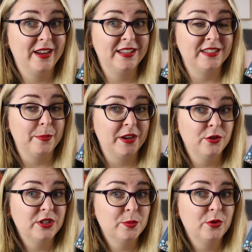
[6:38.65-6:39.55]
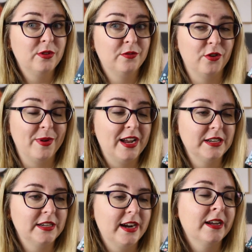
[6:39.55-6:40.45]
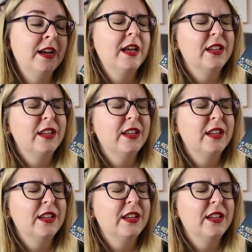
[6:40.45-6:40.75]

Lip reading: ends up in hospital from a heart attack.